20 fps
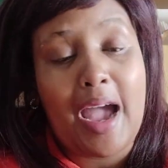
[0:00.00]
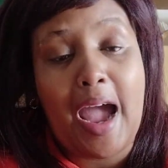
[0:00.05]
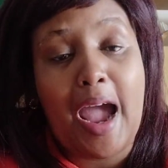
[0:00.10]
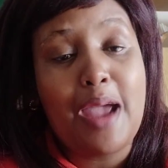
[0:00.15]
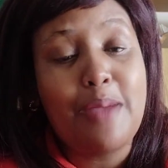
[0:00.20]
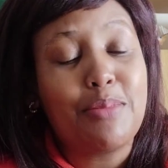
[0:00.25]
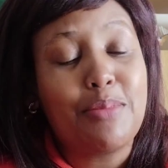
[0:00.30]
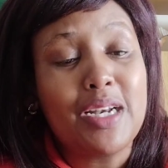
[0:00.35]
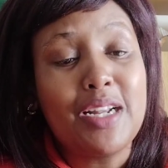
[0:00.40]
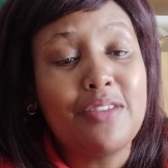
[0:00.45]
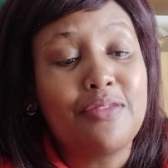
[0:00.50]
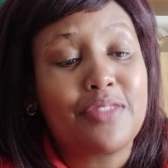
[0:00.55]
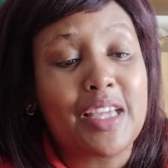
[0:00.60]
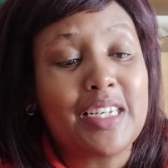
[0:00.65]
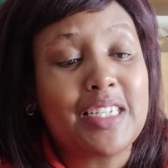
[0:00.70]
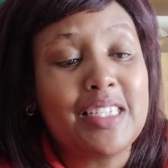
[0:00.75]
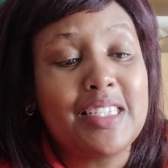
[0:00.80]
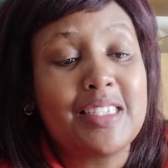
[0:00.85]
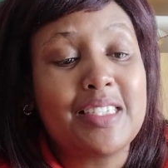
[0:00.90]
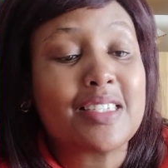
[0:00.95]
I believe
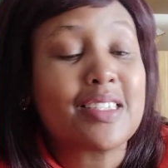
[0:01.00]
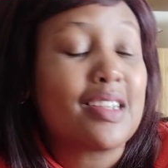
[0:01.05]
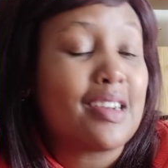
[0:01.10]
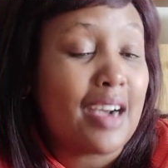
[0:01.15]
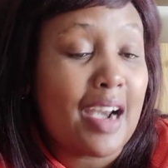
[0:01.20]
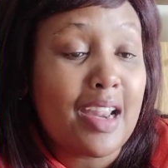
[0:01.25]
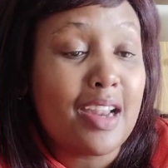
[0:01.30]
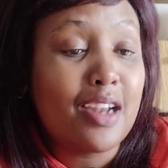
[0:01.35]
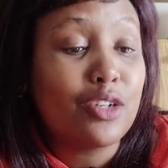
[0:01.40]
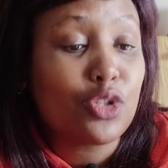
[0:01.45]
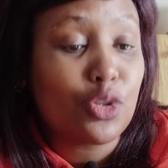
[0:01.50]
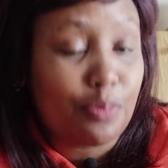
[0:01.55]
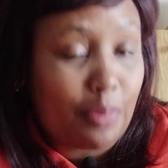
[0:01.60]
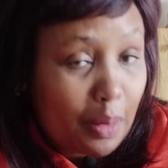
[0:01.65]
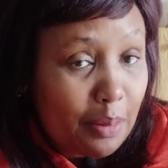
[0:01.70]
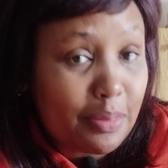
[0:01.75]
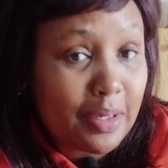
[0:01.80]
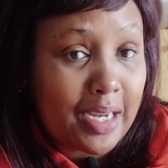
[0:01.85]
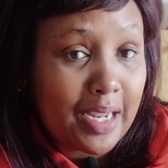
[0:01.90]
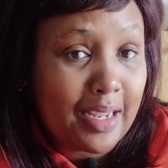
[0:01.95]
that it's crying to
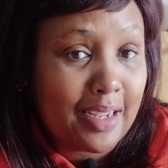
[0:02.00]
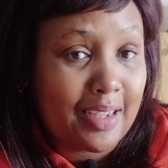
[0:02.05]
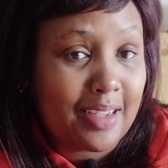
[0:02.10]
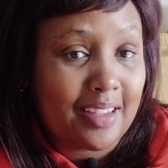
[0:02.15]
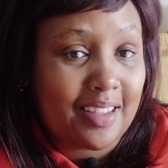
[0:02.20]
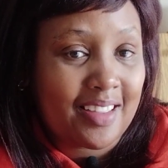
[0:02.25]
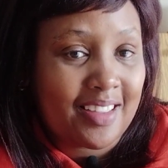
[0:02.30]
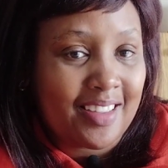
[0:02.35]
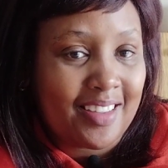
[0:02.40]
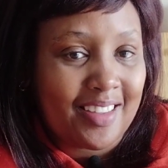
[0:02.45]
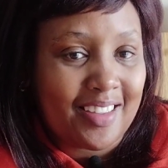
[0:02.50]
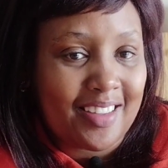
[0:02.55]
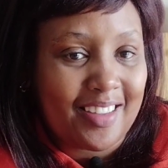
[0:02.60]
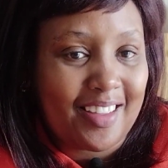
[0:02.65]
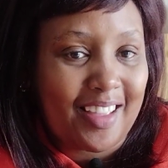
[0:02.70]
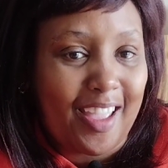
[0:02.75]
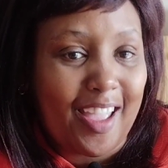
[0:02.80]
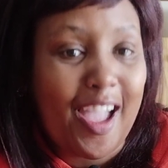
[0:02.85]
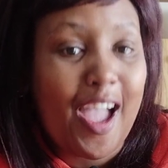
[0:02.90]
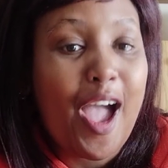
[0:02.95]
public,
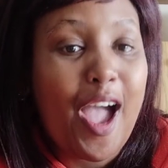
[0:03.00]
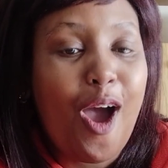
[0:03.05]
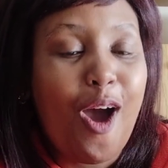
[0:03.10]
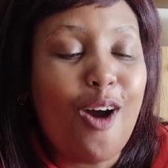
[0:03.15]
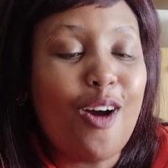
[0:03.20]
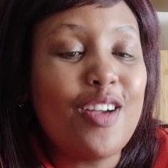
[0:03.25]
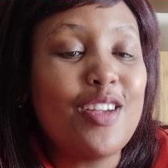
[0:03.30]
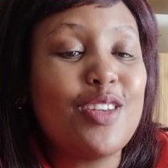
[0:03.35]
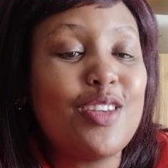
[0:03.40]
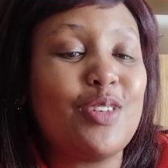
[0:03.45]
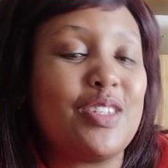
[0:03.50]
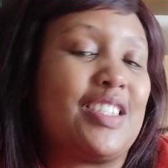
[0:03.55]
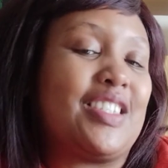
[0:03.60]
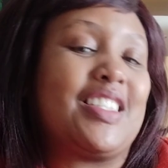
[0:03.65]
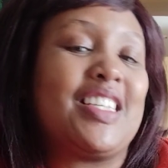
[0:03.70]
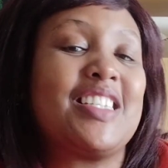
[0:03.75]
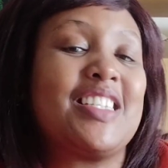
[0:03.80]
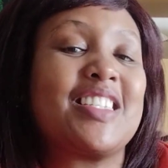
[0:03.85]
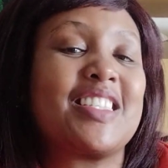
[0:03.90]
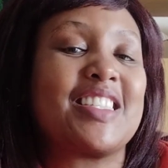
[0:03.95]
or he
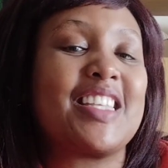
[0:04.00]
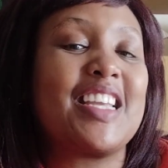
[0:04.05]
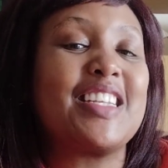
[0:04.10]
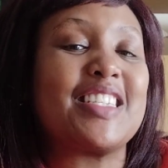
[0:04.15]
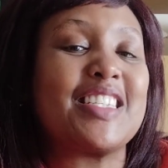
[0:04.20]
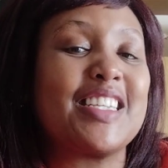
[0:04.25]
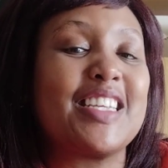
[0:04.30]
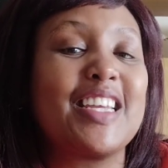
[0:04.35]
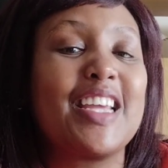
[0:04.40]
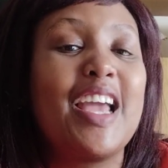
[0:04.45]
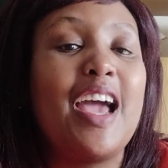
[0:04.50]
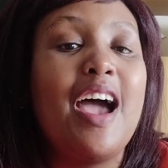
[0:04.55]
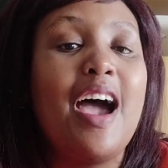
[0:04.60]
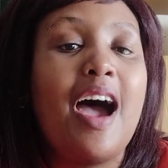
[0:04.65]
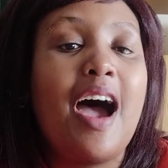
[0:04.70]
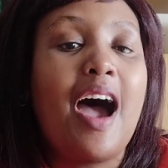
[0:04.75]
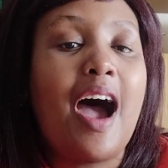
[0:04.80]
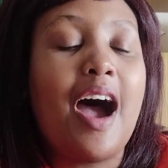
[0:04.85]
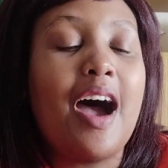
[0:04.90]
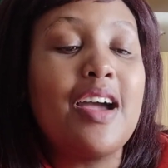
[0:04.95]
was just stating
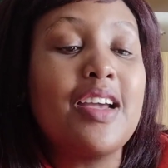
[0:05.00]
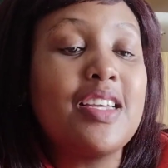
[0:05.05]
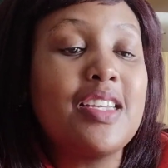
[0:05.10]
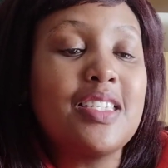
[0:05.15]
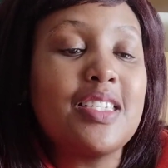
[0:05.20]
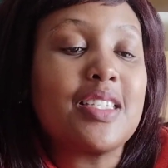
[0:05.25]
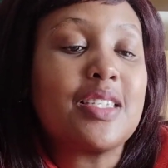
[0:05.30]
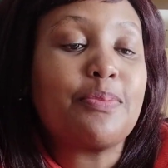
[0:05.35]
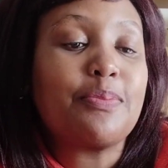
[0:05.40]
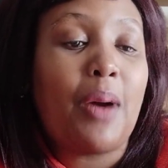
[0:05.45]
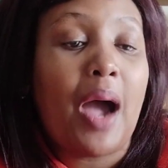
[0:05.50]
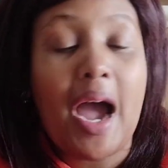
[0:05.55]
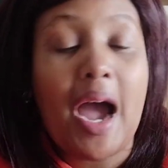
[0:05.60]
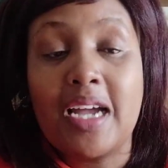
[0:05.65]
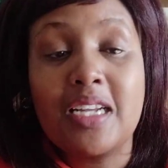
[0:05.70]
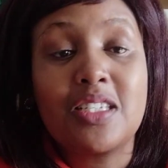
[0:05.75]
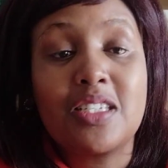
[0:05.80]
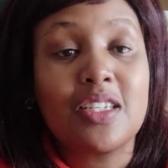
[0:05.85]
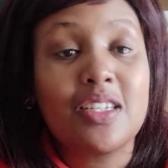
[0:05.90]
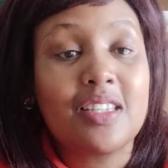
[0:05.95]
his
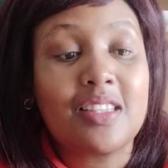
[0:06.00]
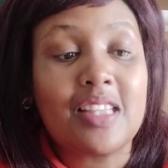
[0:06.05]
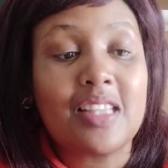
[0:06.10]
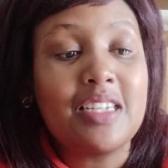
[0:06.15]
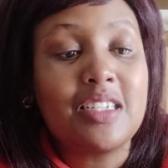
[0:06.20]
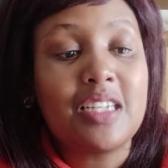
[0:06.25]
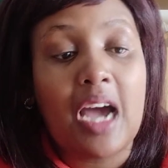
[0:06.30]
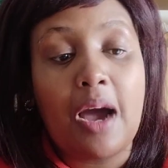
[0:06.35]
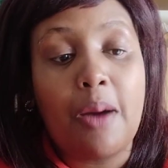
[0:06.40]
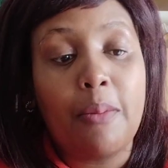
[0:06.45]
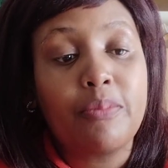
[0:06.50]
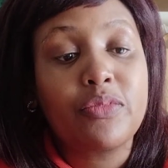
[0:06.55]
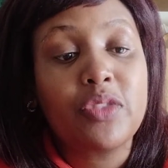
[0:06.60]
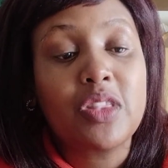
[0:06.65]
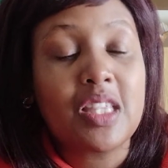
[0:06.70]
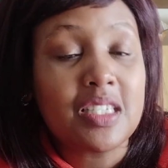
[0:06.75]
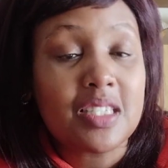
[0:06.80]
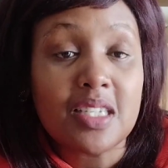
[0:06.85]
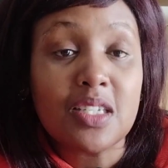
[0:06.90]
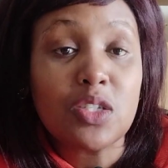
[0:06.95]
part that
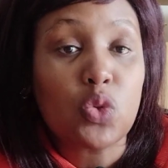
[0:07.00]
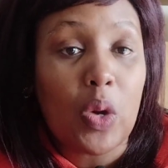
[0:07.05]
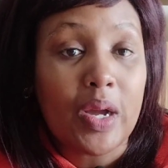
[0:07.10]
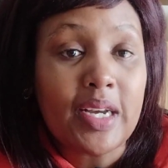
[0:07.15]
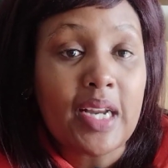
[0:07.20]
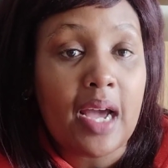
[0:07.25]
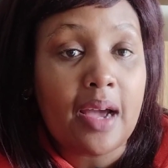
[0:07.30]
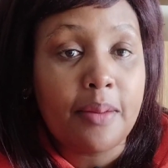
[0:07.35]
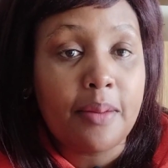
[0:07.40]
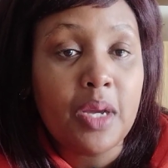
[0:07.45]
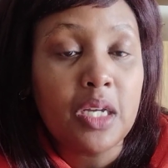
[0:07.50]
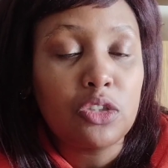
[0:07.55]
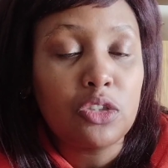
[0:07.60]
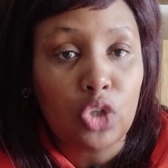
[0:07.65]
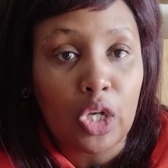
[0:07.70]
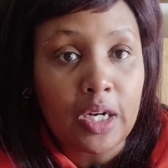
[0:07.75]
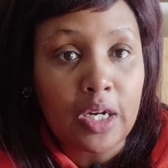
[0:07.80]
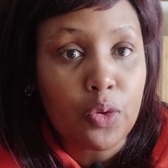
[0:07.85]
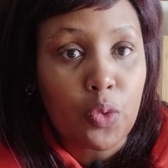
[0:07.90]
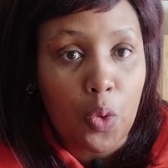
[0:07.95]
this is what I'm
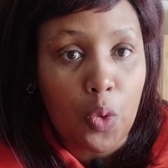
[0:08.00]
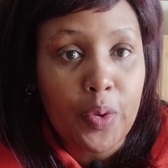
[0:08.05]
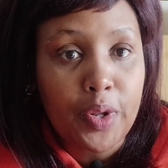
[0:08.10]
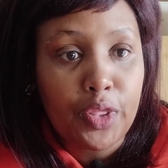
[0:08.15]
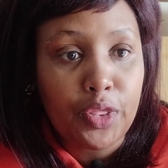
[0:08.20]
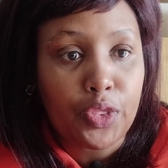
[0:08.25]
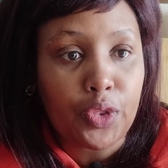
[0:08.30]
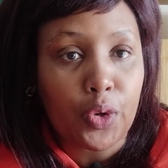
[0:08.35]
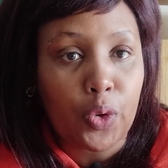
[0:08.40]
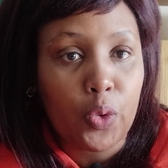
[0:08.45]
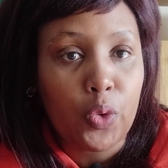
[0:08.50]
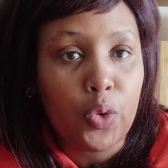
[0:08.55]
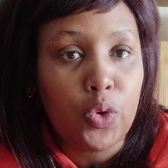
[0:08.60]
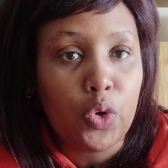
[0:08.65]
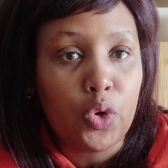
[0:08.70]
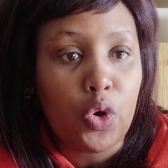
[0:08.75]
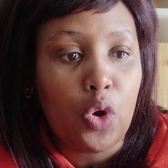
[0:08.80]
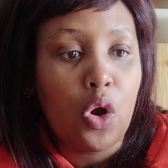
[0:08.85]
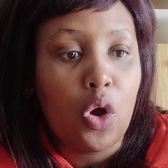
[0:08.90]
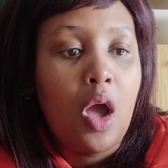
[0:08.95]
actually going through.
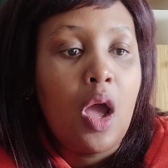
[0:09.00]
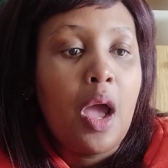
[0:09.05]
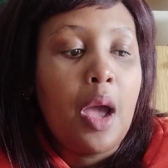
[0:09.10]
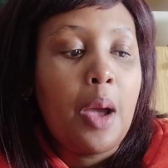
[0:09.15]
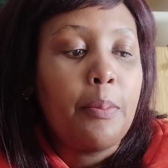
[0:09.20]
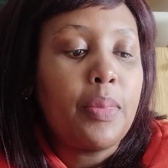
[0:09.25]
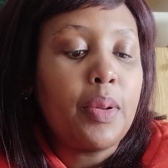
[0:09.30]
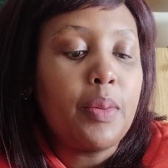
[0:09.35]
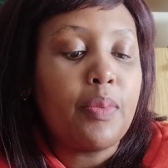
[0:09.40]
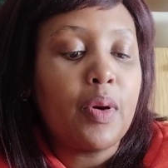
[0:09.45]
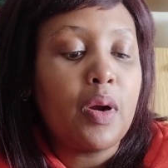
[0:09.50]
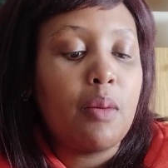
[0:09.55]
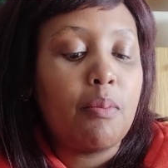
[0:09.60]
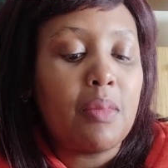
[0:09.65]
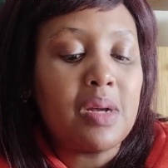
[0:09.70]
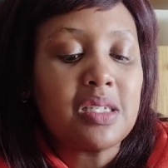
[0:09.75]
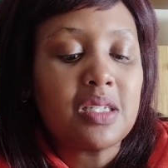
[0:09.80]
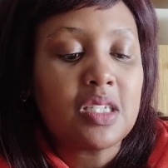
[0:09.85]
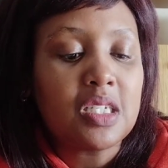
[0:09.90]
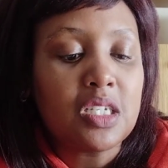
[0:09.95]
You know, people
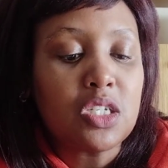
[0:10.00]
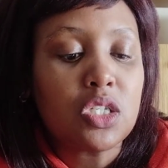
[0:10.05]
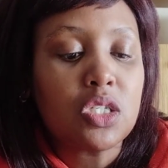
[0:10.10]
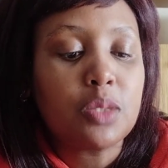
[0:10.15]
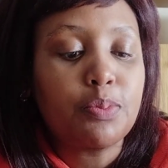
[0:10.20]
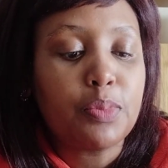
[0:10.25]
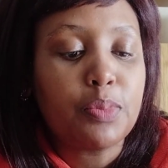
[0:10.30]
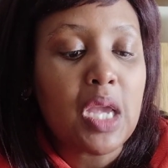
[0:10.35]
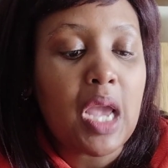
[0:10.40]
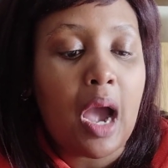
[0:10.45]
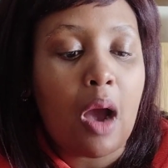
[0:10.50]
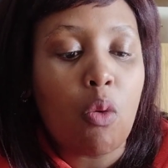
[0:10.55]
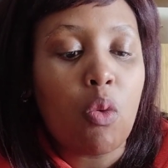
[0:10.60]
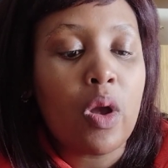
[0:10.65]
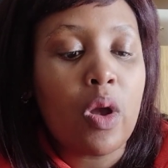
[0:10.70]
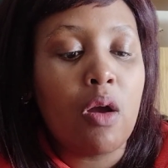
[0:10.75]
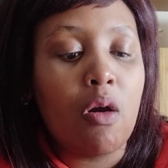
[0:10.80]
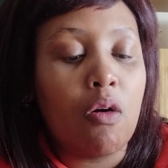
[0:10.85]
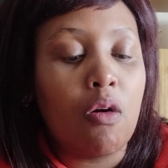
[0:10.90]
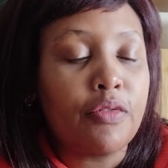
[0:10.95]
must just be
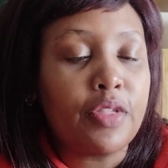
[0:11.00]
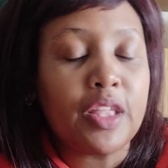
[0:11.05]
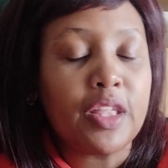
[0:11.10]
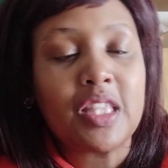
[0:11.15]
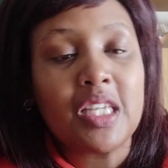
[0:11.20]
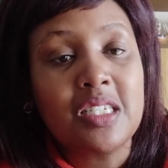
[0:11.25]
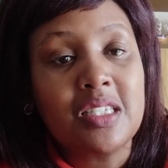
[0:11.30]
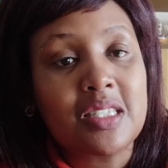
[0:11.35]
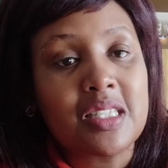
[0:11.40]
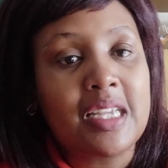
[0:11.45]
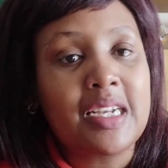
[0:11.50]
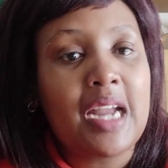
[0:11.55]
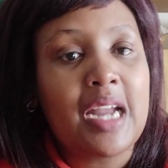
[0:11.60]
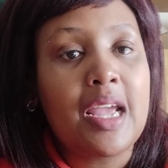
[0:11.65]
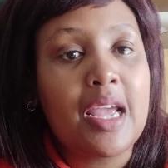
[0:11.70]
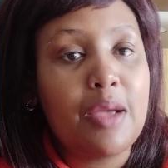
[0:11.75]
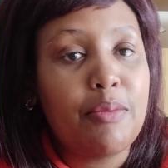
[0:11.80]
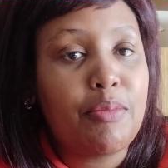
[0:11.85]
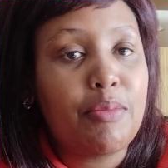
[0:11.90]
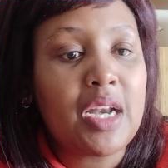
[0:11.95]
aware of the things that are
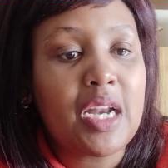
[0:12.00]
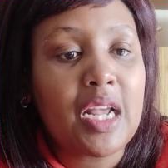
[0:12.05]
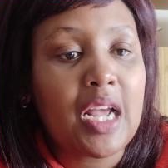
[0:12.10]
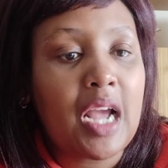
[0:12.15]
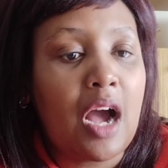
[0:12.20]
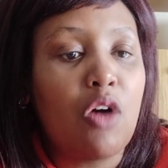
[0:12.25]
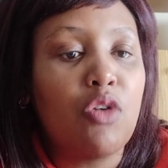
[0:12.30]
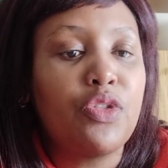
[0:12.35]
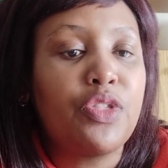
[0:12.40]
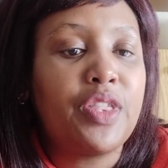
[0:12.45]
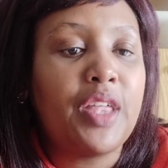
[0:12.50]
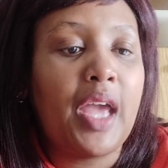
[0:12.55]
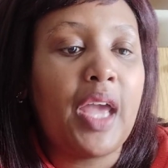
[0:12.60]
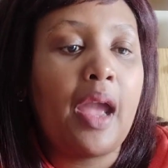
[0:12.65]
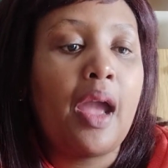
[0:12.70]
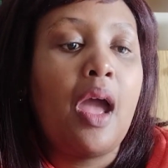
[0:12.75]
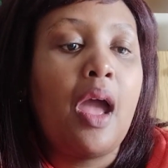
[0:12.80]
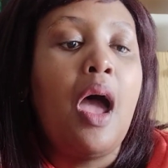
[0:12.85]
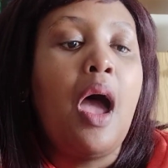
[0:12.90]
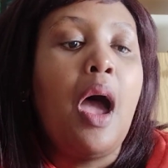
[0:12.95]
happening out there.